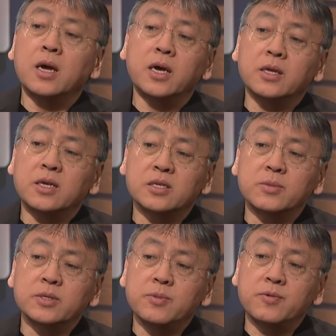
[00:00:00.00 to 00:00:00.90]
I think it's
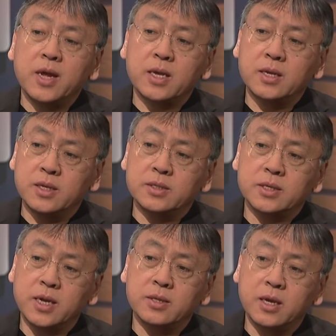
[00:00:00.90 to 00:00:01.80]
almost
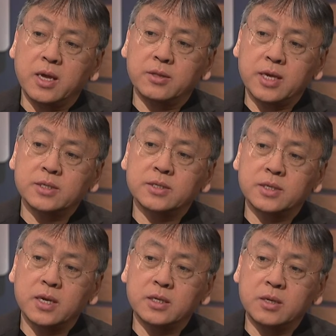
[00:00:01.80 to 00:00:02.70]
miraculous how, how that
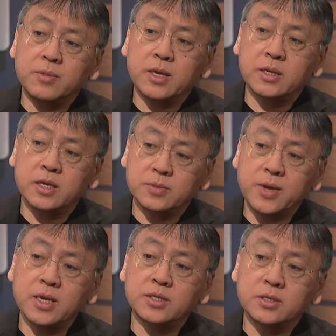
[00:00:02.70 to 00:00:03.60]
society man has
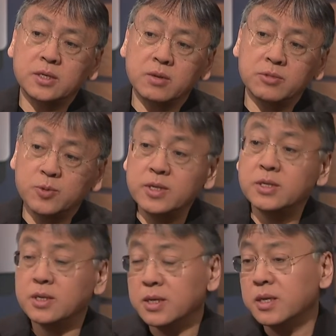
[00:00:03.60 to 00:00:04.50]
managed to come
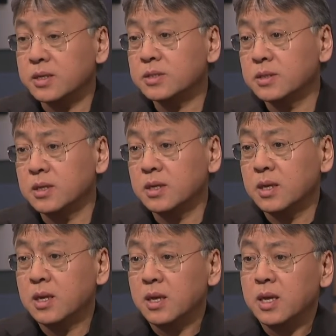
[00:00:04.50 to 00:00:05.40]
20 years you know, mm.